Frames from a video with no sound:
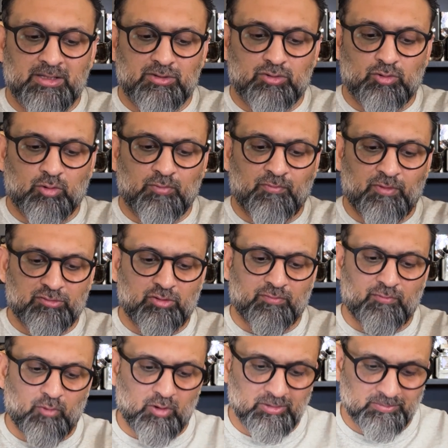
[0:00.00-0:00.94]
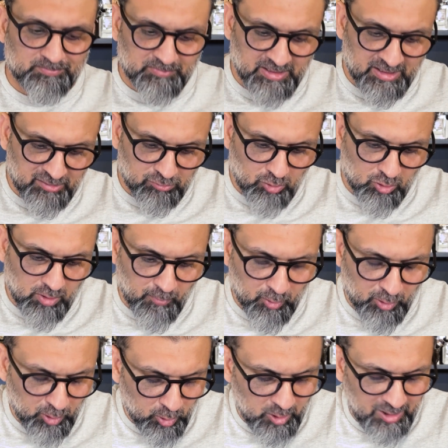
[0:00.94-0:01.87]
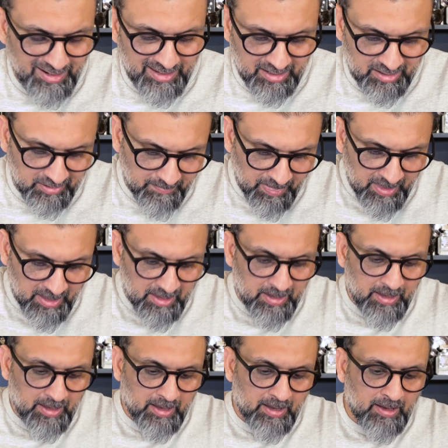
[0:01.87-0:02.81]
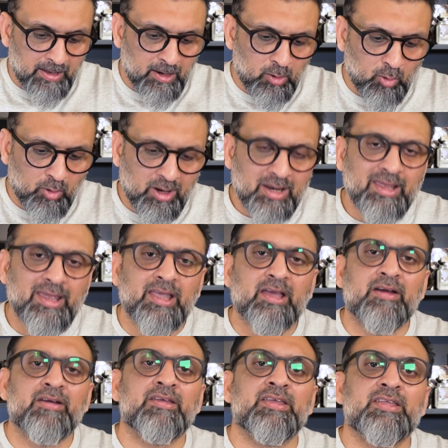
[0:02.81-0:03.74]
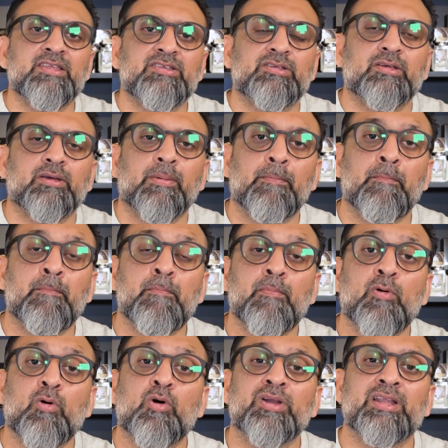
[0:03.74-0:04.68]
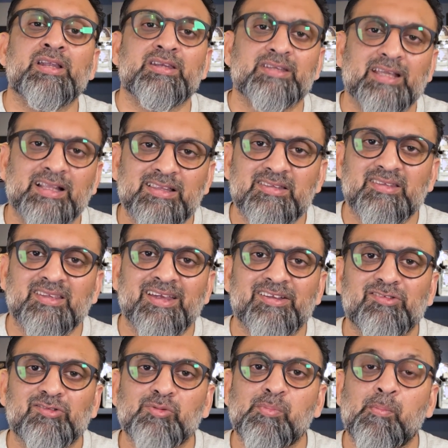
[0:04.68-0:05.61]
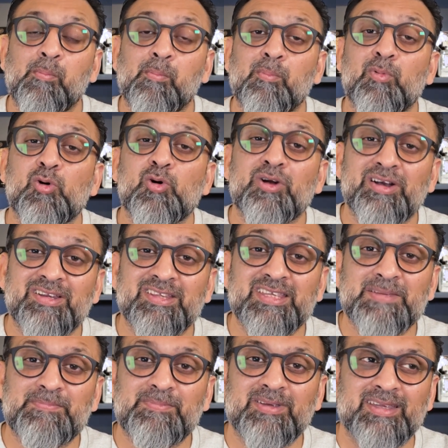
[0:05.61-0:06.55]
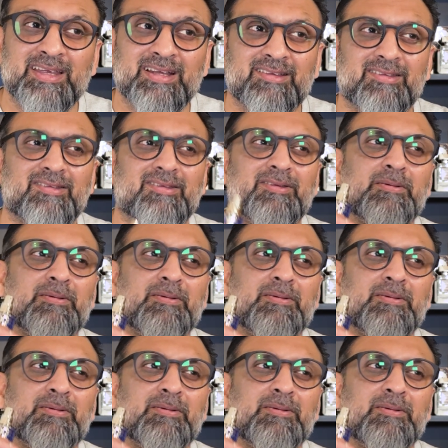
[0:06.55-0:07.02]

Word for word: So first of all, let's talk about Loyal Agar. A loyal agar is more intense, it's more deep, it's